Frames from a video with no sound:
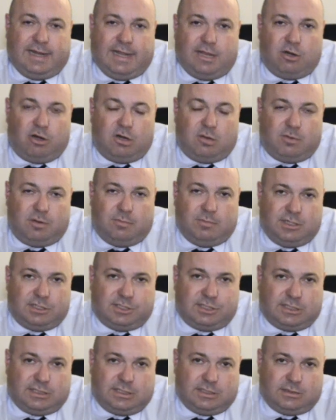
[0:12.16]
Ann Arbor,
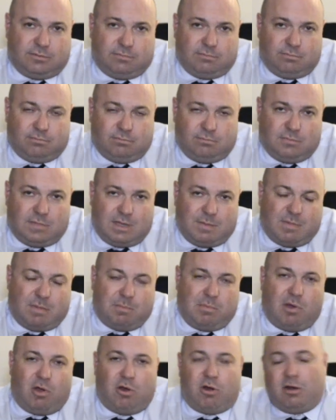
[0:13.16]
Michigan. I'm a
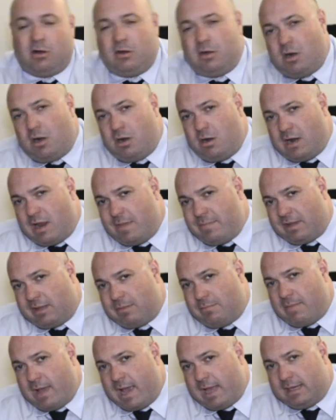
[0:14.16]
partner at
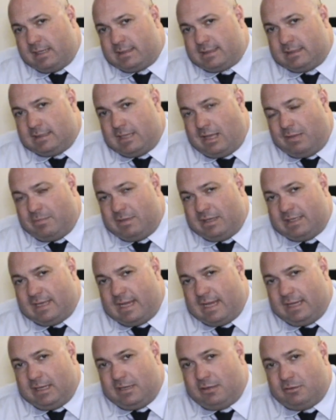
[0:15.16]
McManus and
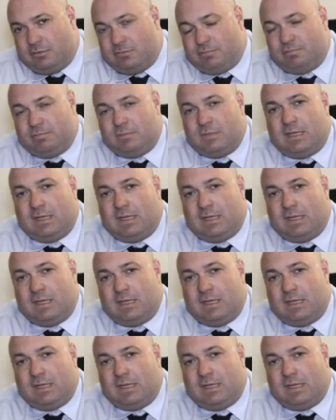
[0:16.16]
Amadeo,